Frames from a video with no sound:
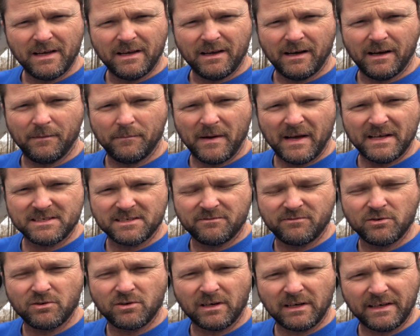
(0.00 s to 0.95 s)
I imagine
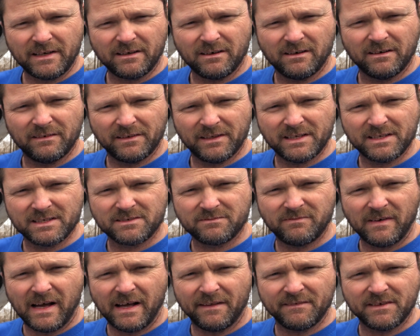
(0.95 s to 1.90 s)
if you click on this,
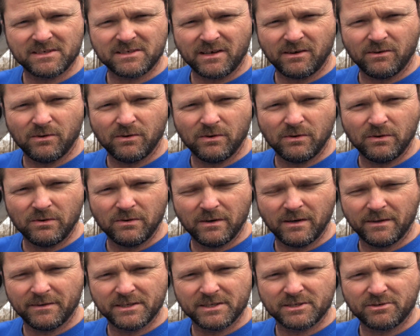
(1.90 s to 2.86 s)
find this oil,
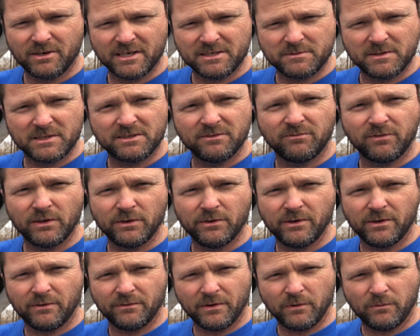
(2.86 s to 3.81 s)
this transmission
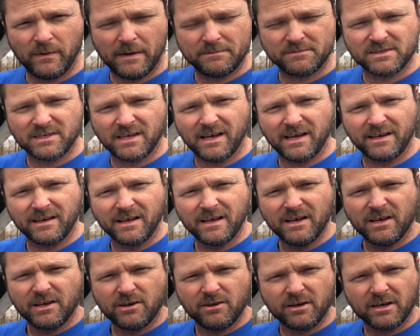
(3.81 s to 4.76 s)
fluid on their website,
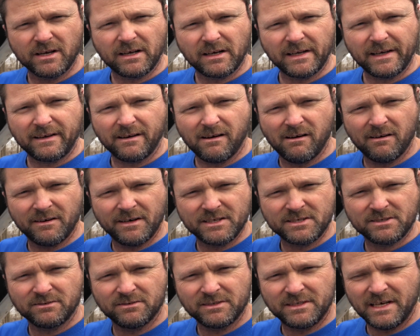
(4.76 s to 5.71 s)
you can click on it and
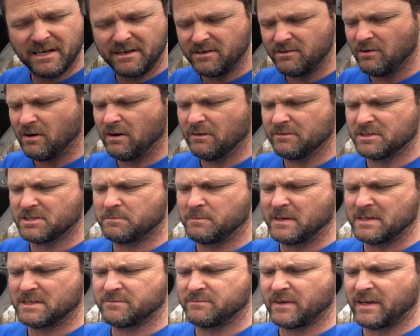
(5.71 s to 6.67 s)
it's going to tell you all the
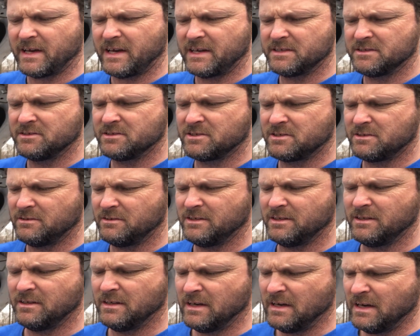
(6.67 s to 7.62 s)
specifications to
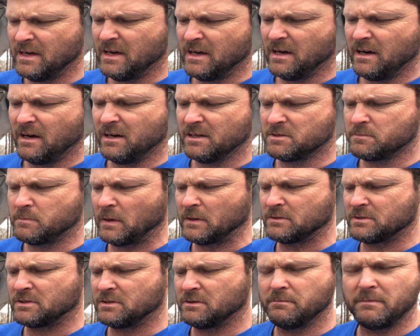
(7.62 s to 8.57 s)
it. It's
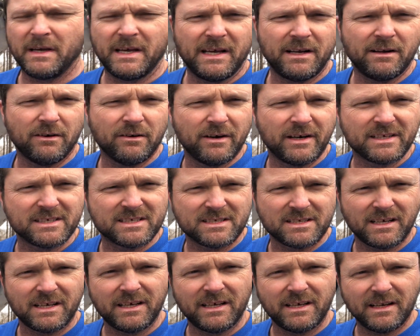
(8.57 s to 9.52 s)
supposed to meet or
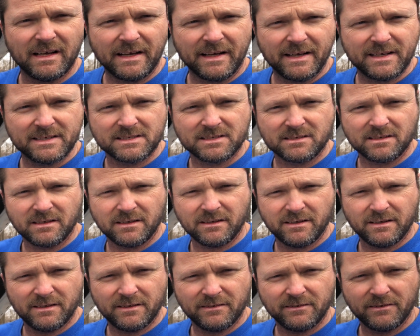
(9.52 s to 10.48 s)
exceed, I guess,
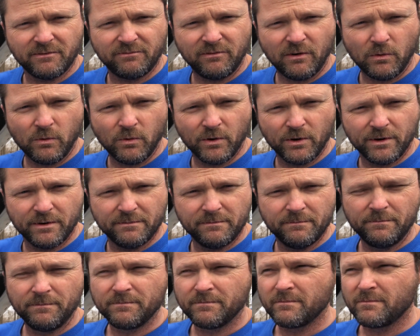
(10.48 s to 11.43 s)
the Ford
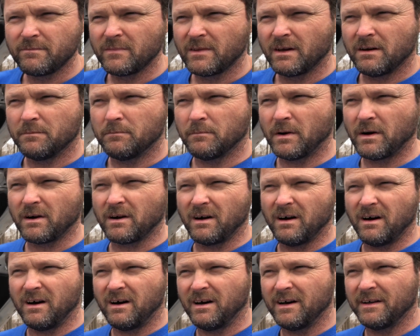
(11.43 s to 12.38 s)

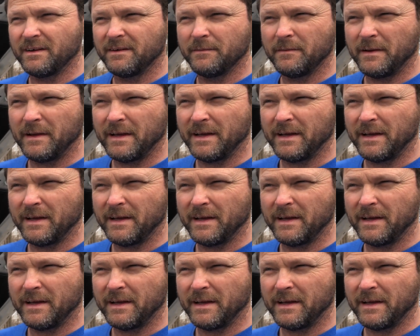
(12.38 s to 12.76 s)
Mercon